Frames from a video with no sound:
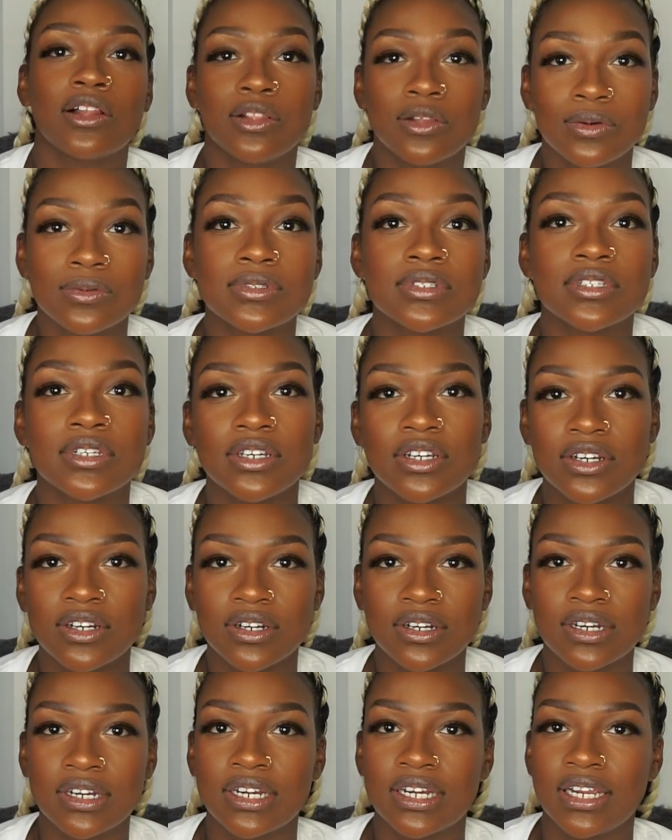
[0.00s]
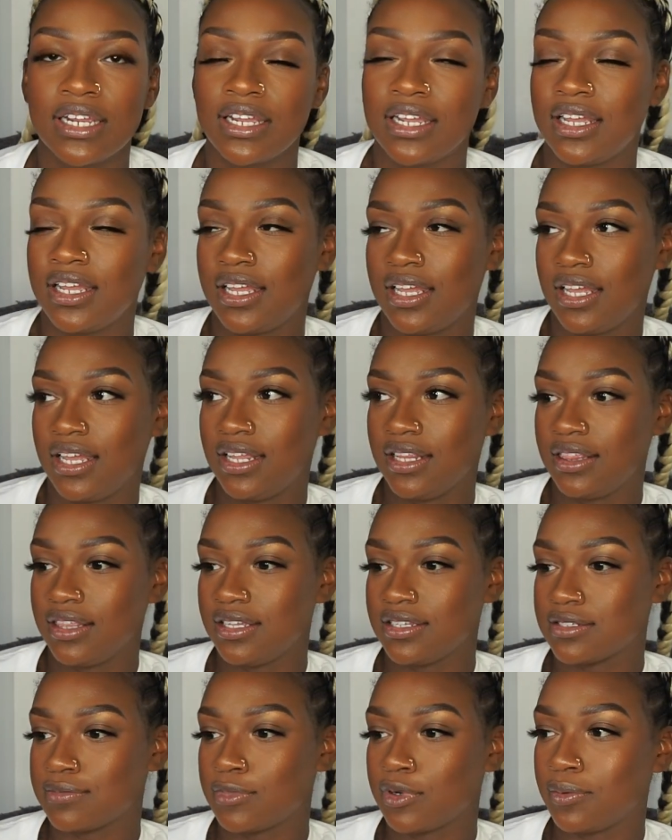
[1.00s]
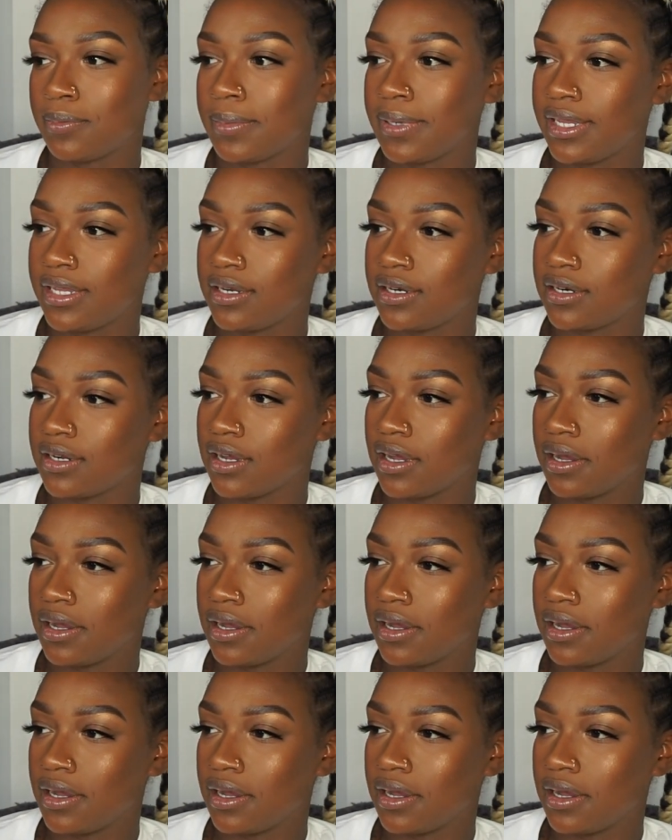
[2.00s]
closer in this moment.